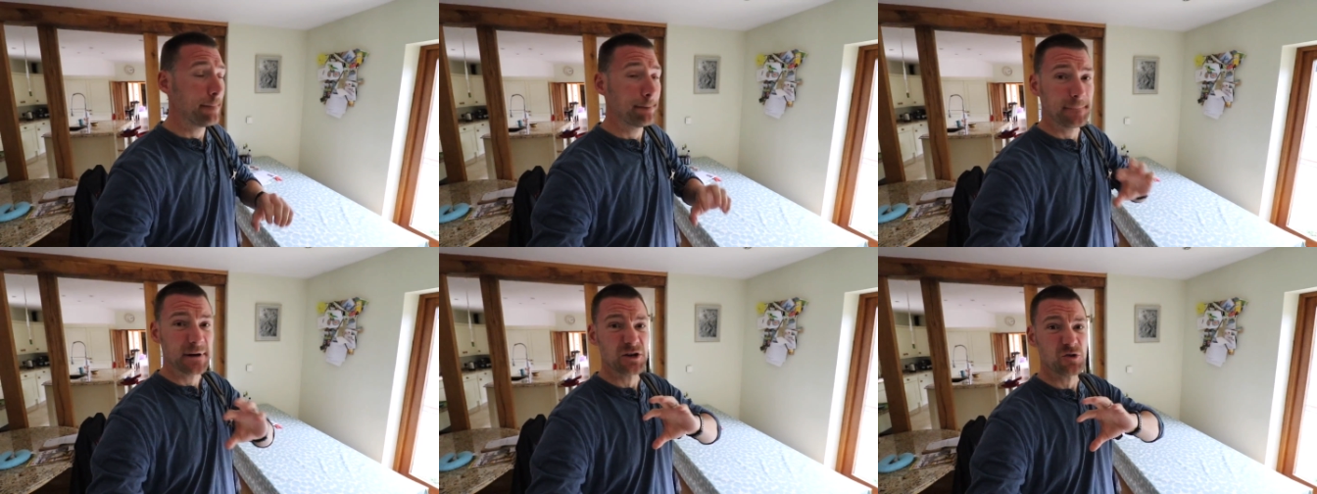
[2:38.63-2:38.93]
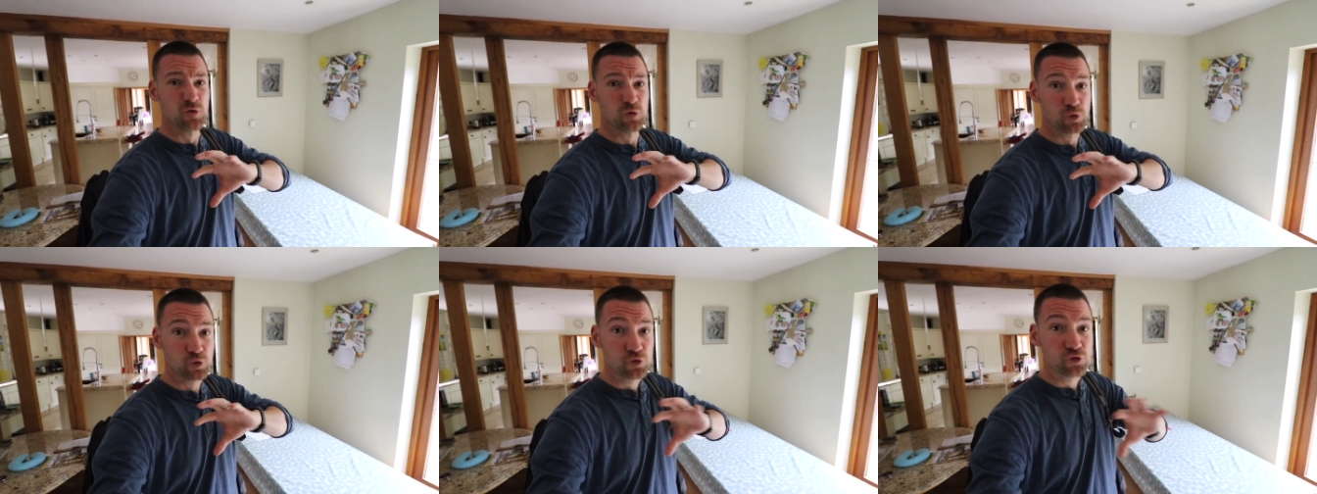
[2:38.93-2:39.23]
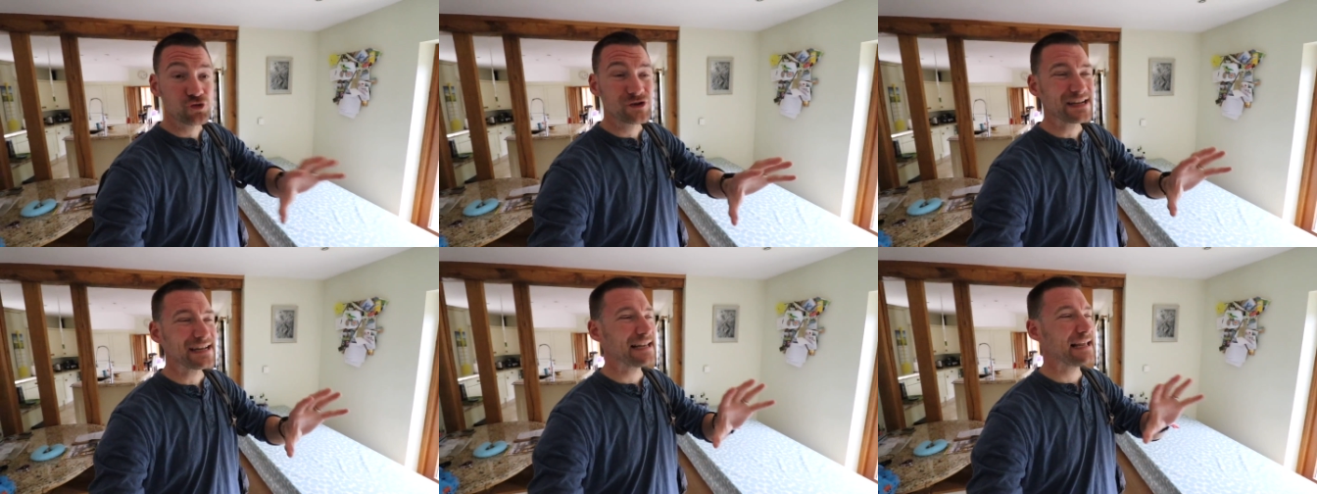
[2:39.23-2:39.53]
but
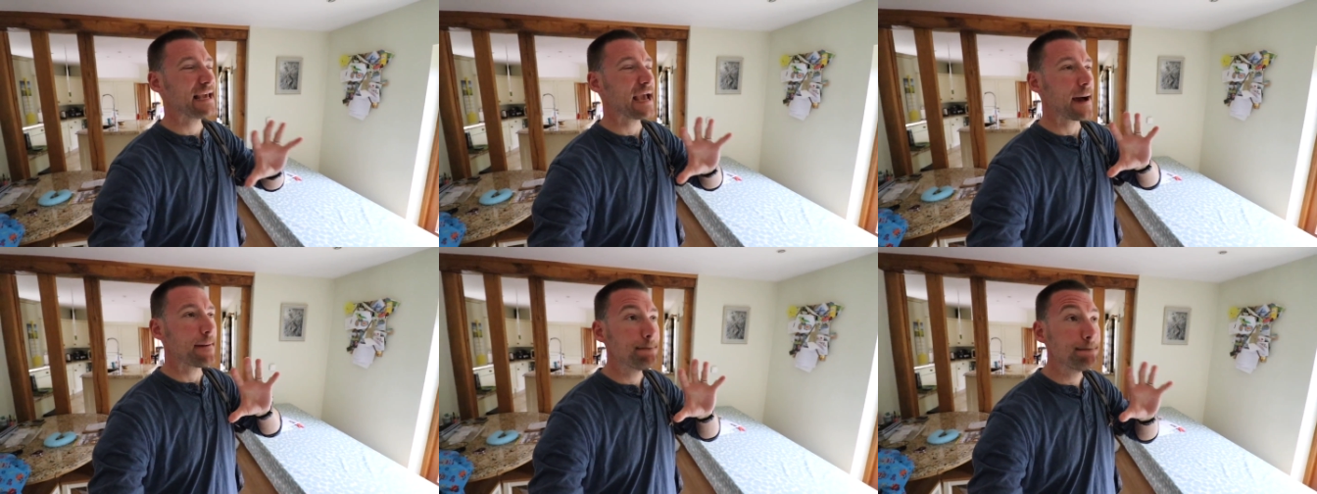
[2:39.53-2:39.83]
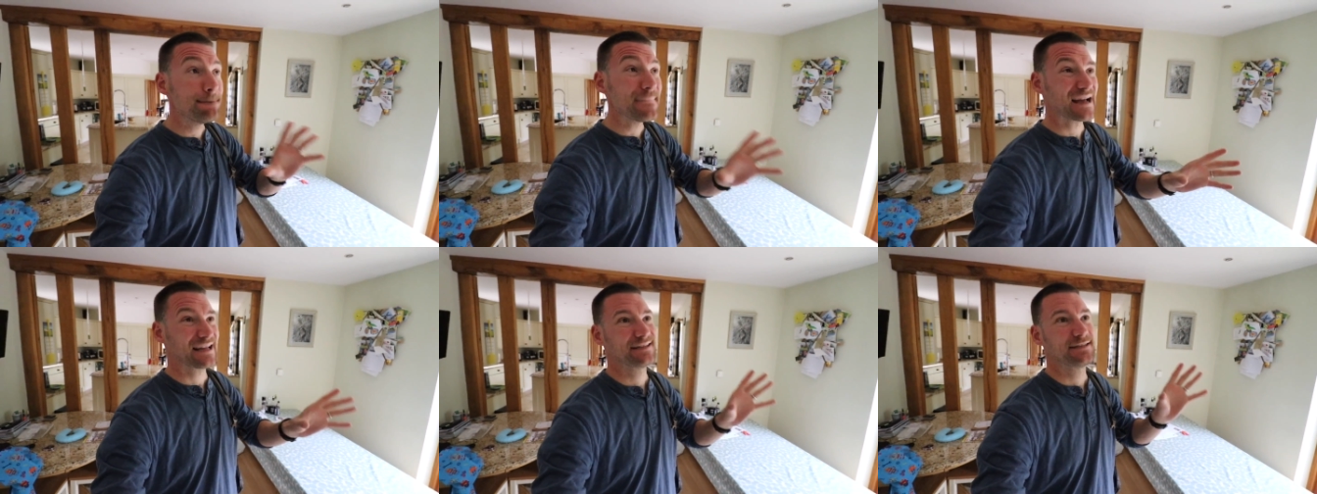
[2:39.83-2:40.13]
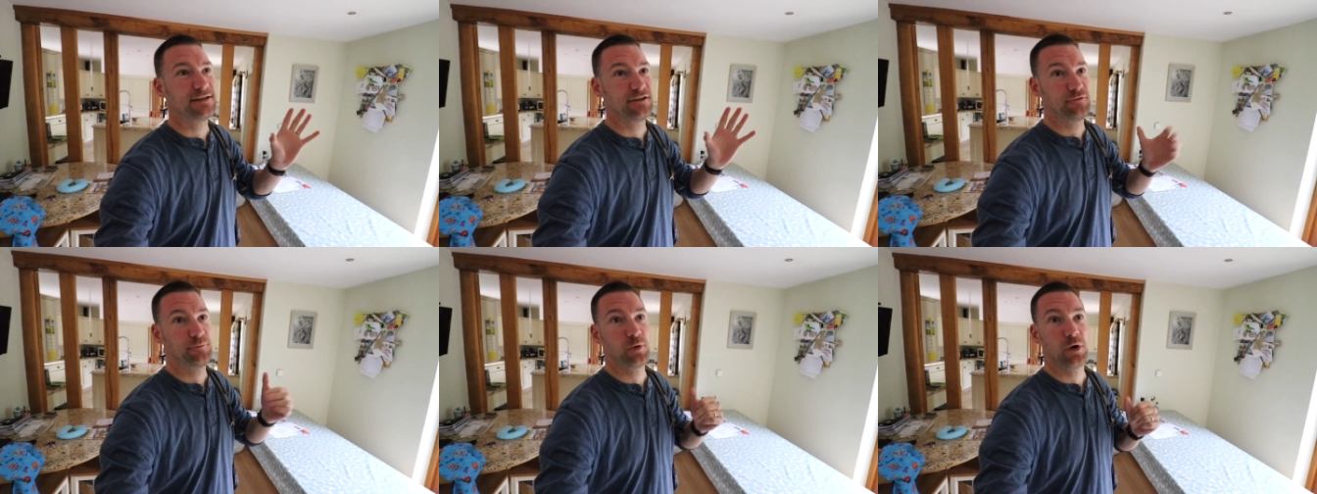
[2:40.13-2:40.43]
really a
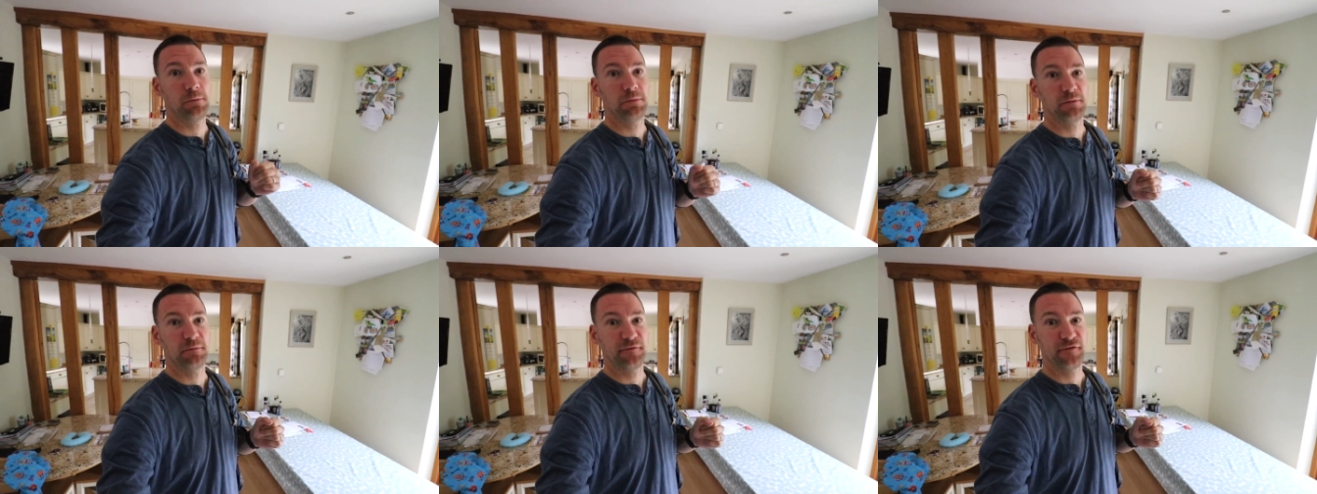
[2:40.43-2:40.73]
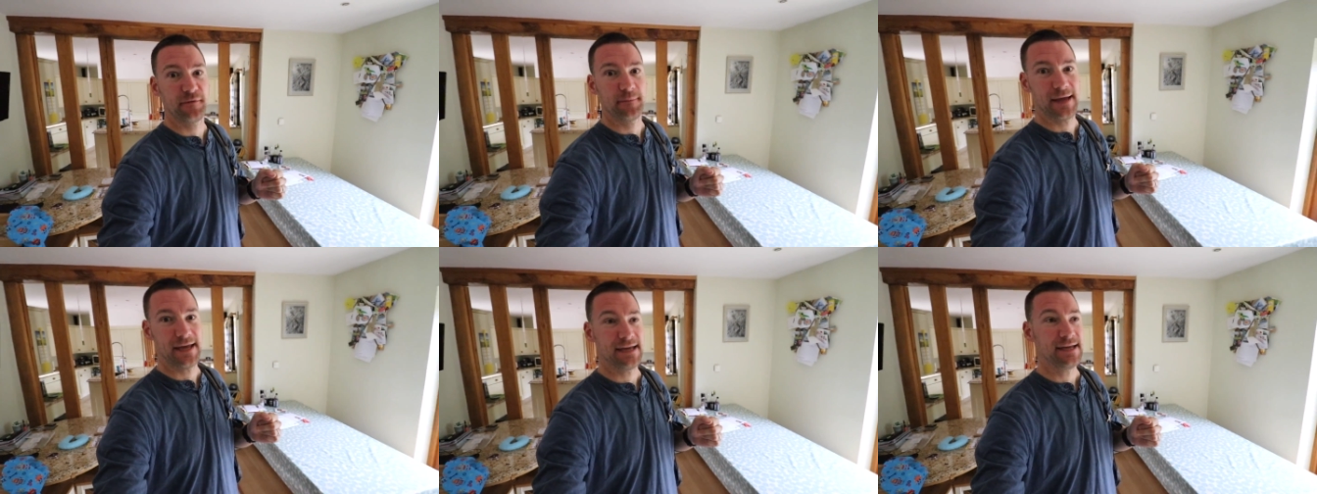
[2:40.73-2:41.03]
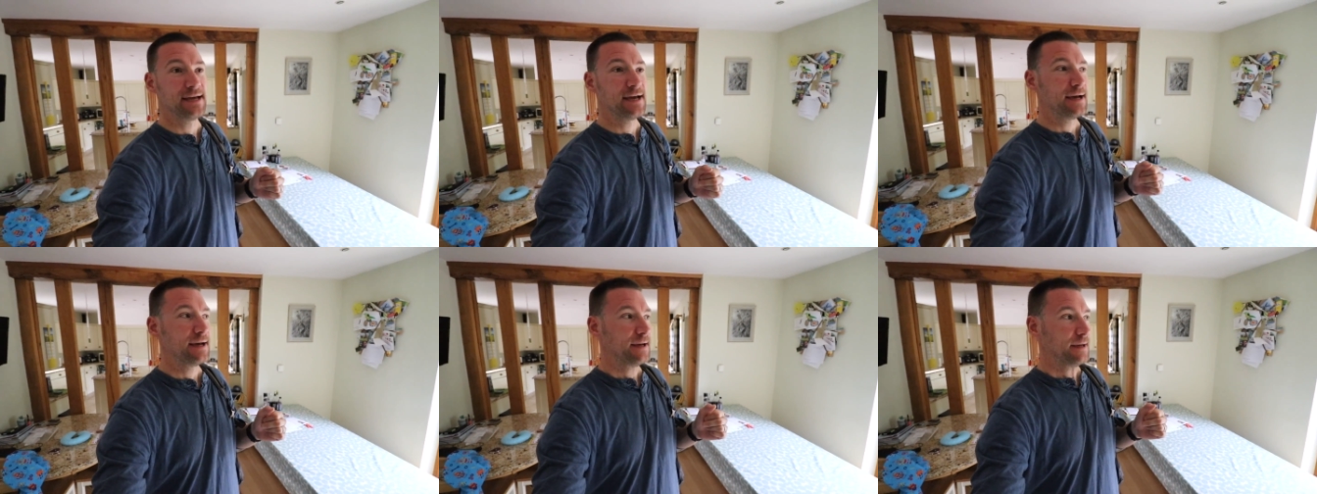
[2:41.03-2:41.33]
massive problem for me